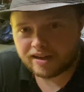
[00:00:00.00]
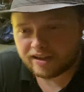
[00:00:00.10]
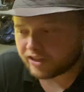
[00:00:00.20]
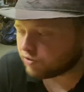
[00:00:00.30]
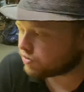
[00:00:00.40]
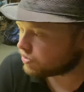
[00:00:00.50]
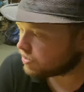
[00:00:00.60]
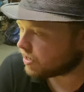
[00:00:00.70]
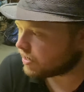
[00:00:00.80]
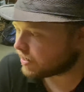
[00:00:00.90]
And you could
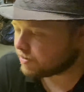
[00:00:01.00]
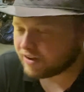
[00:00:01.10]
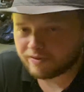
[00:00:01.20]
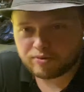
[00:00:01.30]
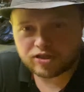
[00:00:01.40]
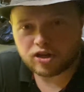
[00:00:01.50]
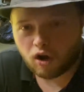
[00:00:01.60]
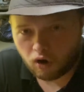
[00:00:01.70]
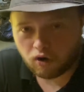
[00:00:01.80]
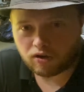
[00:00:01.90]
not, like, you had to push
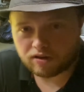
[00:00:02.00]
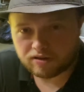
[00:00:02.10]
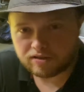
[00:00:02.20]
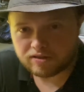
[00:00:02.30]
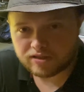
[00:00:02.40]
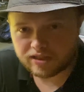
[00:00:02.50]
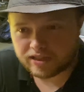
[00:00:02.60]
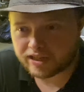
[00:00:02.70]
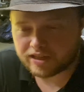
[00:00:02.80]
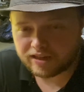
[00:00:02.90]
hard to
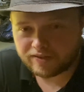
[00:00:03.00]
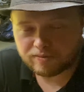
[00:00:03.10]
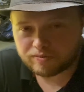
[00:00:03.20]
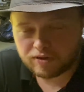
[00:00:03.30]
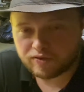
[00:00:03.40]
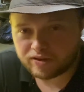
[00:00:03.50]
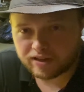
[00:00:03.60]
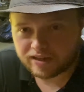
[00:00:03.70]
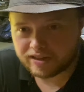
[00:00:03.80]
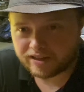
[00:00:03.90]
get it to even move it
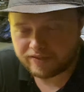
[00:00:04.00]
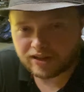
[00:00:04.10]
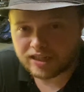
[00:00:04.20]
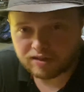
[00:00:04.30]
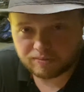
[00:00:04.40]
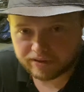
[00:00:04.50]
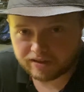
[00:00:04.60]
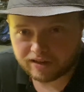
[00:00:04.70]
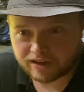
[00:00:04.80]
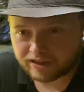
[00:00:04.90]
even a little bit.
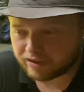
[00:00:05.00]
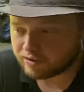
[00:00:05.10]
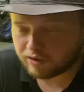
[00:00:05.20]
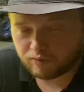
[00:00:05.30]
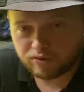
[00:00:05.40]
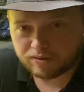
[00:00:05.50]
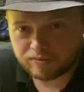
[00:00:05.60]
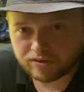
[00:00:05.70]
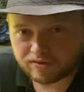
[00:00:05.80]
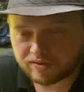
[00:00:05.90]
Like it wouldn't
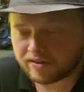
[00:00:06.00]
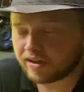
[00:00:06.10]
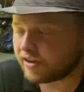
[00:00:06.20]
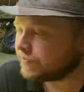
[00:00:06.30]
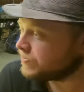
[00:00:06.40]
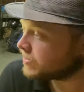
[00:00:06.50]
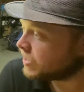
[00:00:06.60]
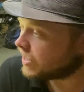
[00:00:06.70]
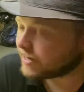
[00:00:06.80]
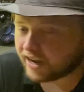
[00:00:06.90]
move.
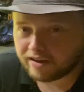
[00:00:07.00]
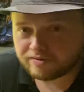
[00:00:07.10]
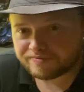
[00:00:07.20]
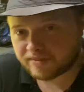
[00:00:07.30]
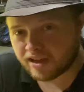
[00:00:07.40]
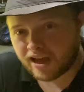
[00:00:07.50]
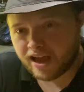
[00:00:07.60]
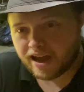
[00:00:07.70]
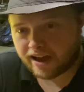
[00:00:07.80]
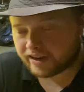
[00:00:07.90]
Now I can